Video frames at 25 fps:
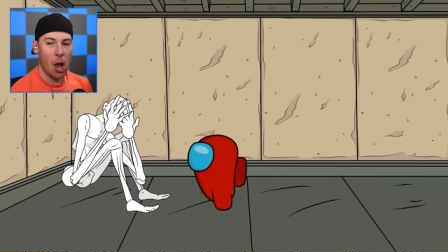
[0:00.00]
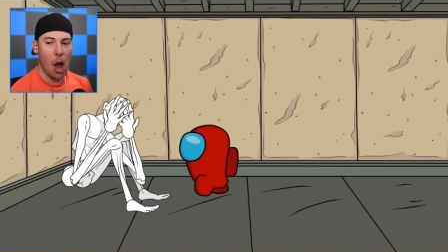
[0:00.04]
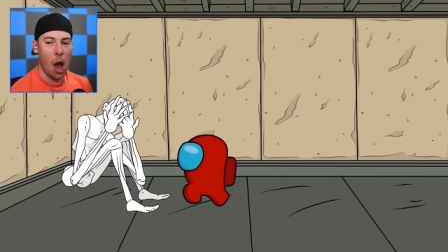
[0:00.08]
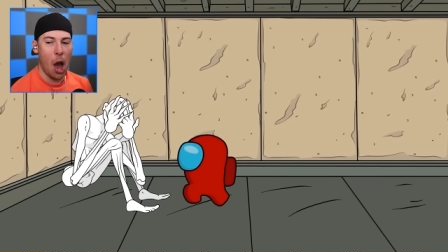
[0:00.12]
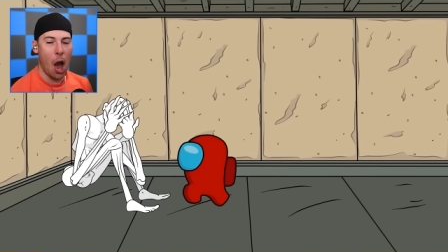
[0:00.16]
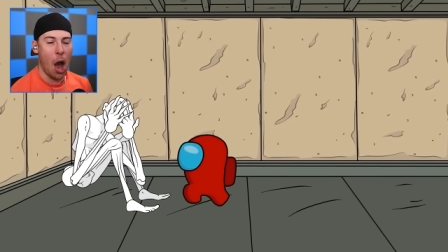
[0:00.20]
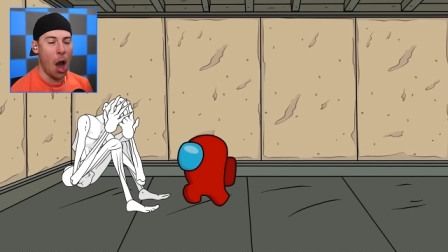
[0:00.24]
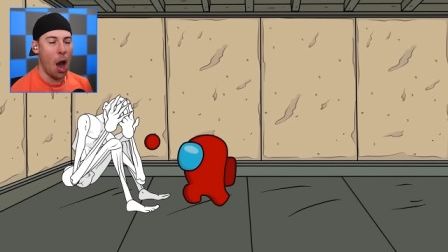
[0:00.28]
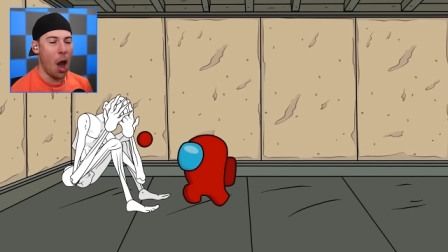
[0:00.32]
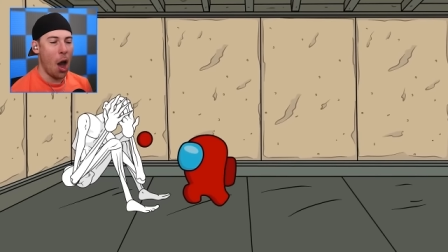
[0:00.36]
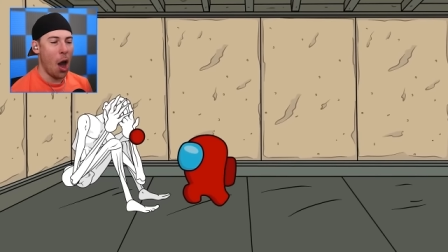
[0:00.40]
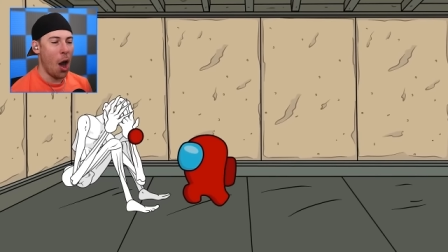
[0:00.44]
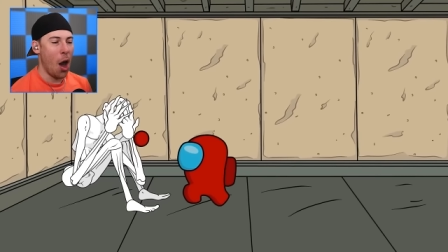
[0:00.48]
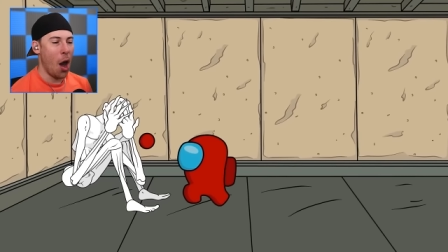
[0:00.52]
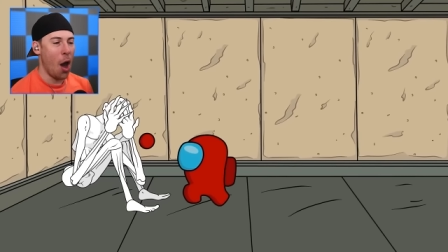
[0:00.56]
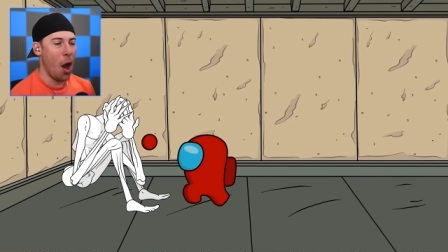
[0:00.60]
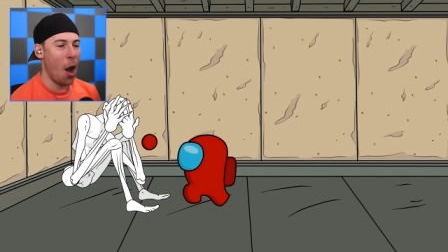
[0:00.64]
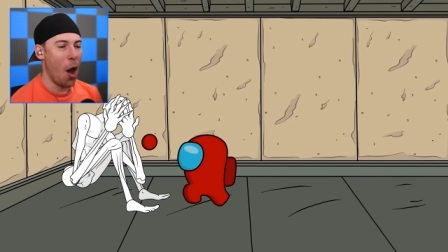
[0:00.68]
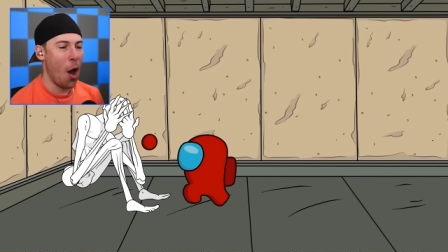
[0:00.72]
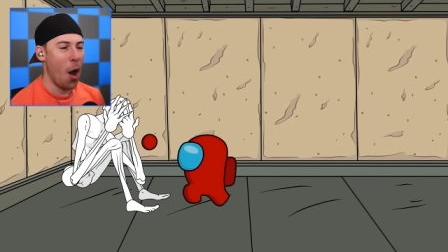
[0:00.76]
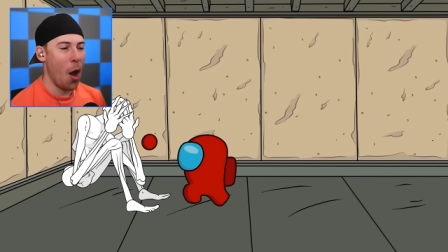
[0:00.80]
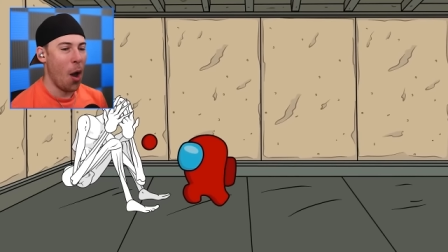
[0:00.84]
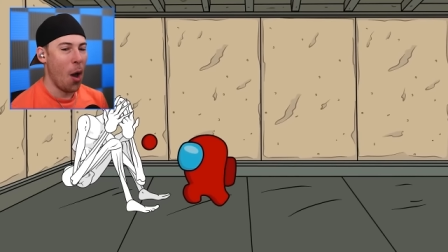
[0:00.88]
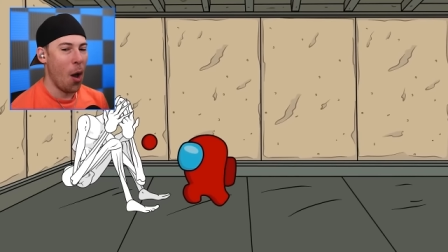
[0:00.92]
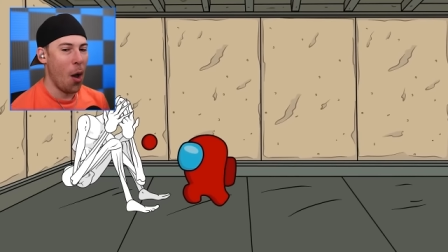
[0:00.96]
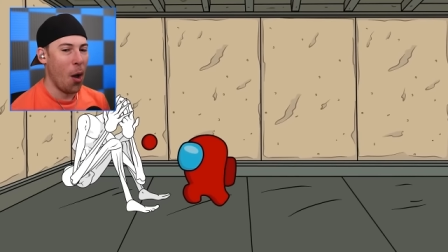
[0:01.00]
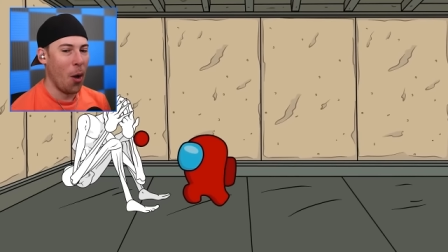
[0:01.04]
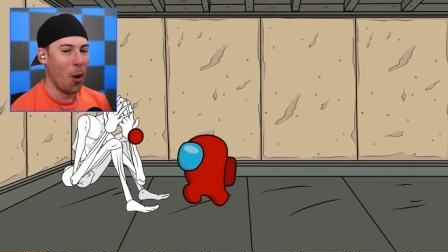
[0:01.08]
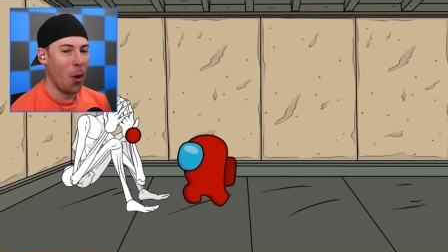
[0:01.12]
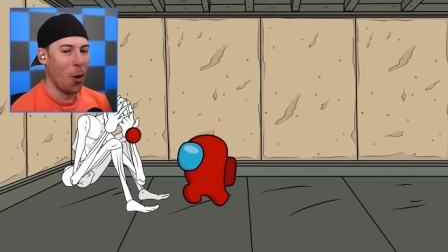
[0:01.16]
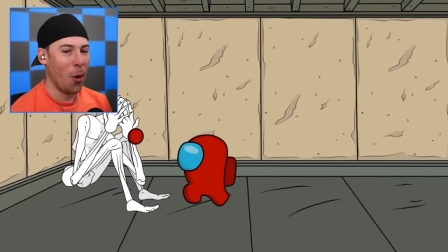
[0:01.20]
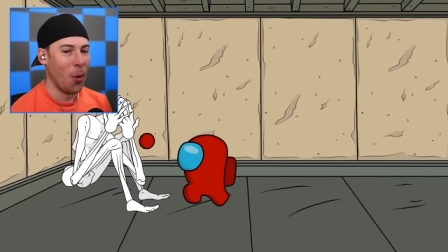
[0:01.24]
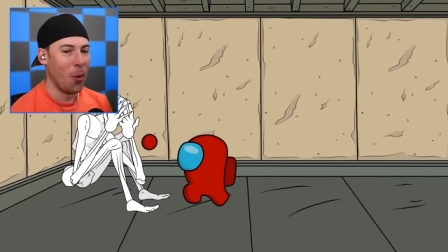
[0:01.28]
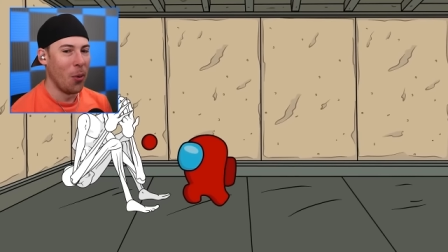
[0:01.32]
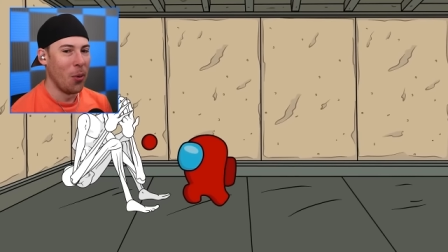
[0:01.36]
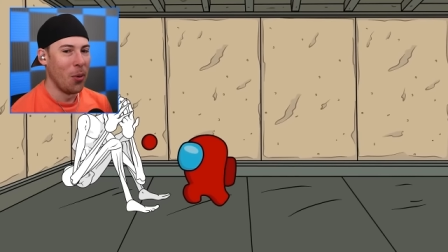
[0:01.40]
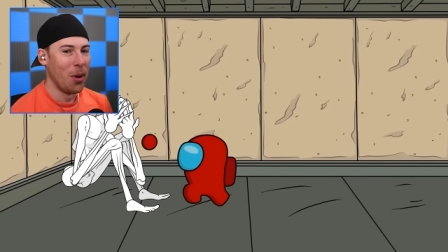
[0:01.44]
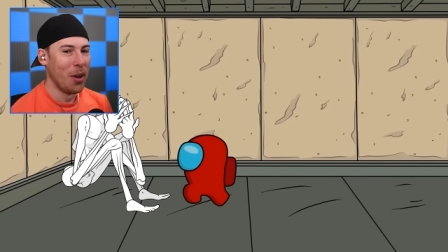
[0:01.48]

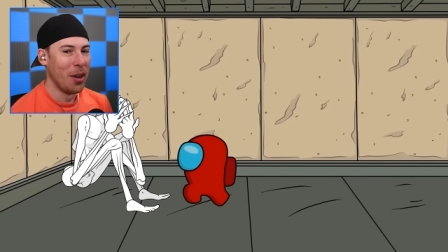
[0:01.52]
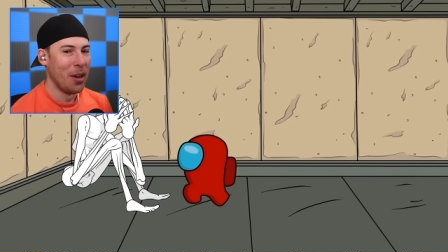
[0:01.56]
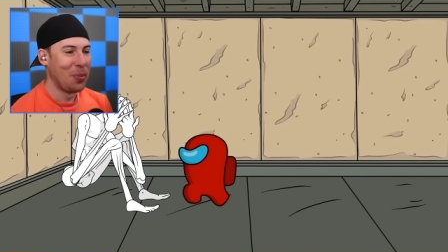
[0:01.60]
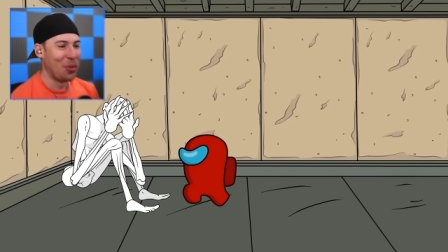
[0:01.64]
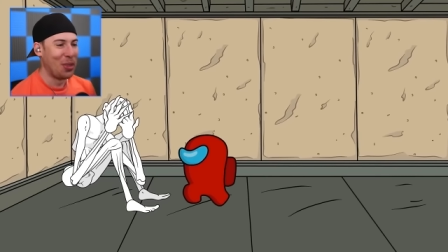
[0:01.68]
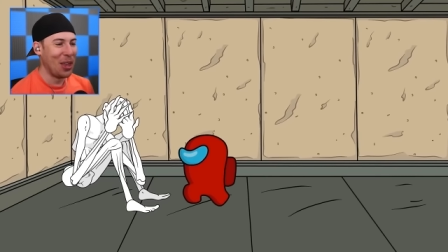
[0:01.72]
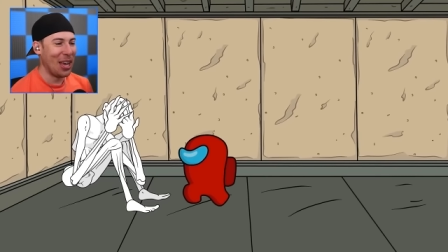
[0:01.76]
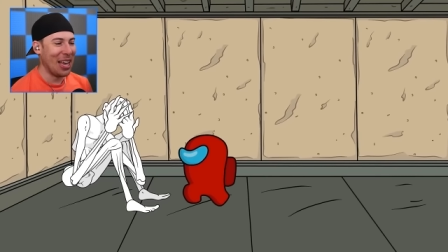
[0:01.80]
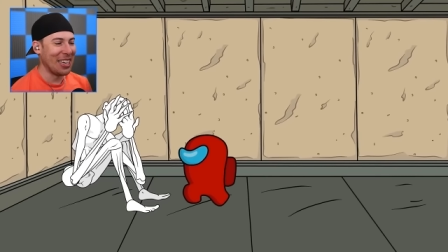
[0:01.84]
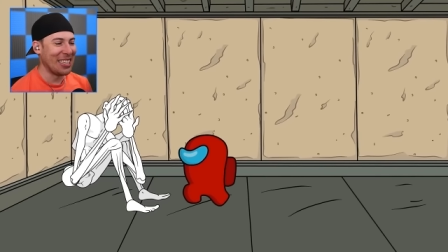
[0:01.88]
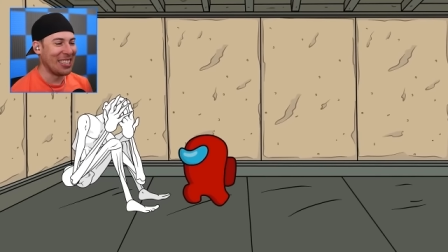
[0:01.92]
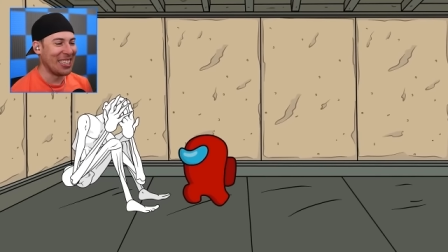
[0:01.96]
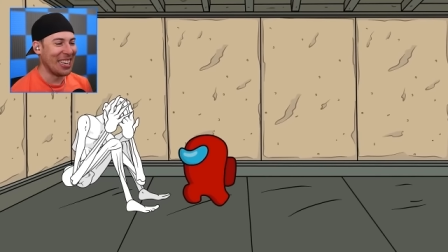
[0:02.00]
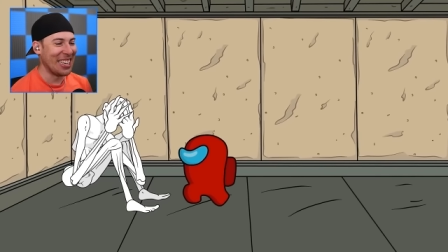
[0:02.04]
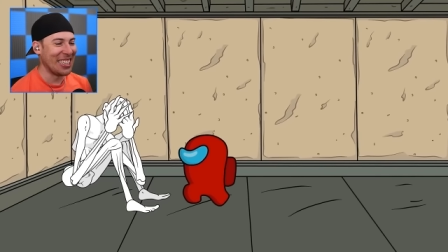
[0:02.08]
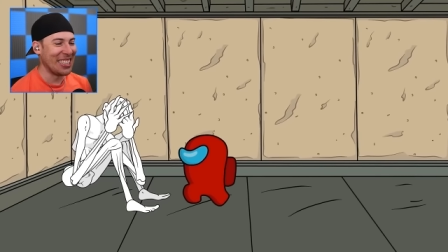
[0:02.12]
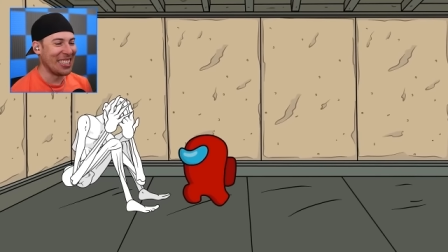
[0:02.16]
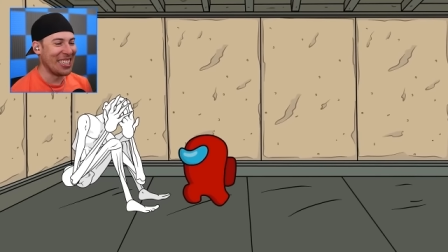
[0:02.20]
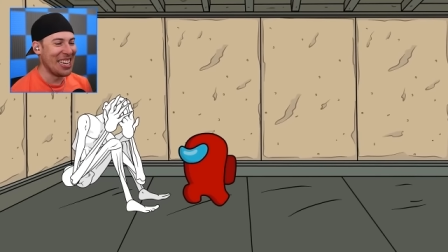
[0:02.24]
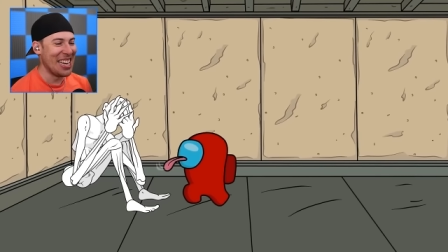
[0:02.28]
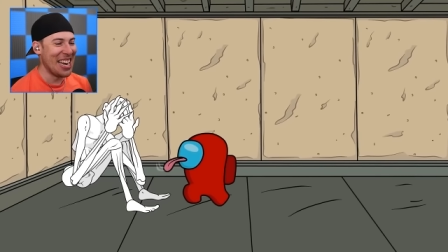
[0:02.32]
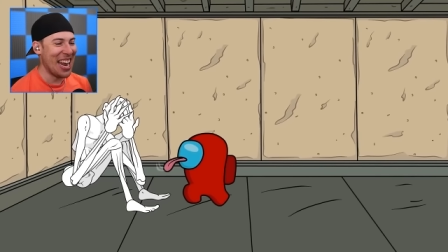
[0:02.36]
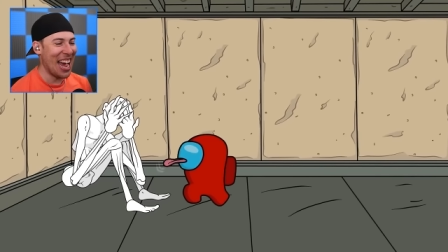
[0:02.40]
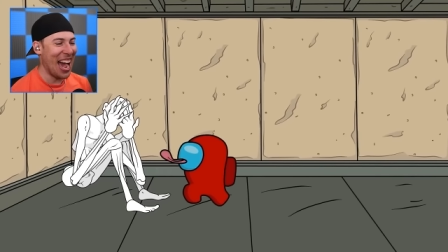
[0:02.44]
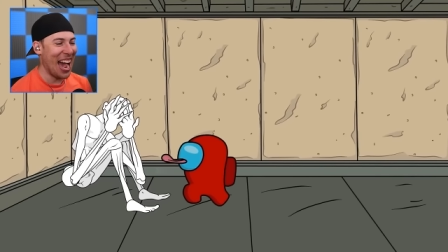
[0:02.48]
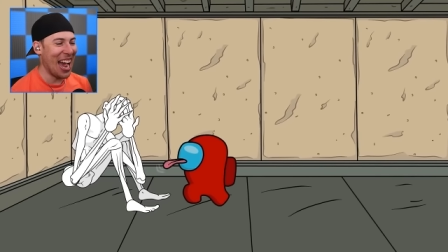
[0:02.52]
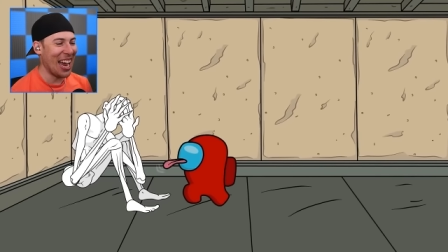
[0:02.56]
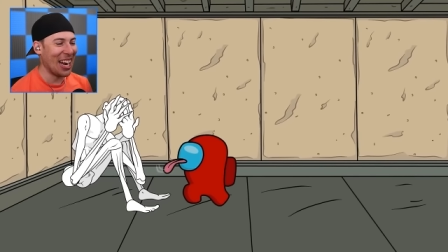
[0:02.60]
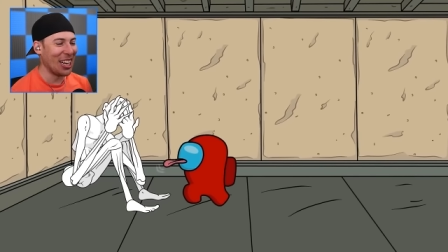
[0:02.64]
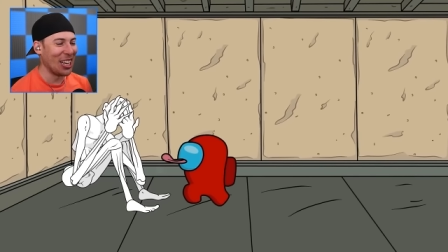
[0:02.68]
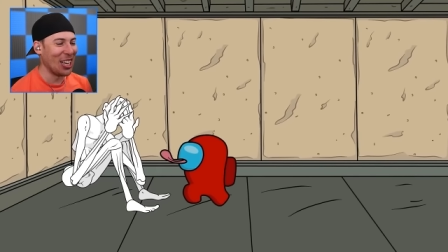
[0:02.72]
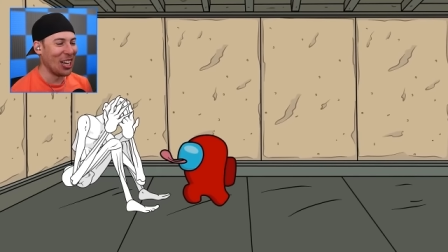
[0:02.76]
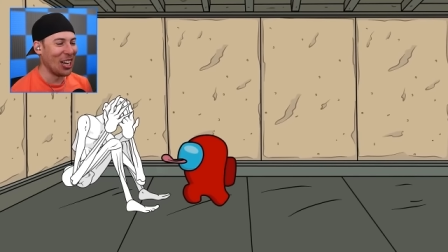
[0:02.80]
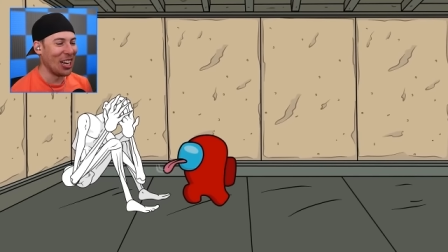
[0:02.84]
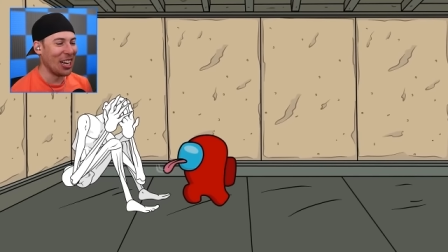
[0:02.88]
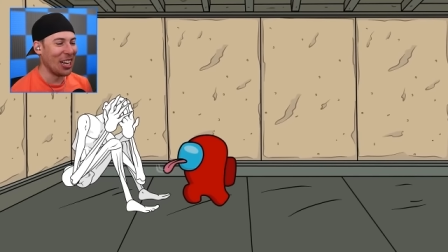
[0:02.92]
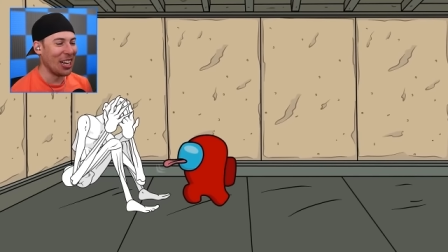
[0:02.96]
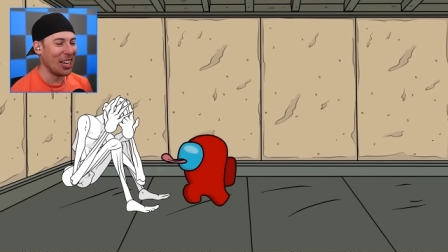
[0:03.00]
Uh-oh. This is
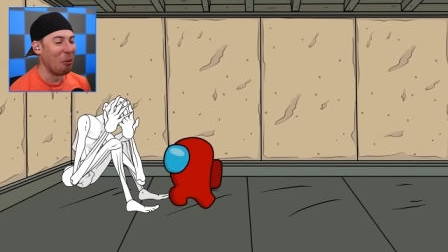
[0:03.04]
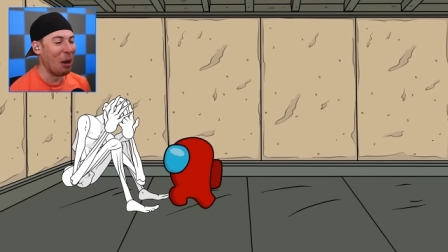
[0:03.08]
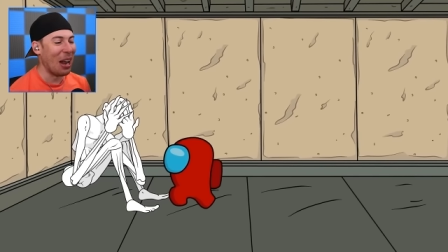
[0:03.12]
not good.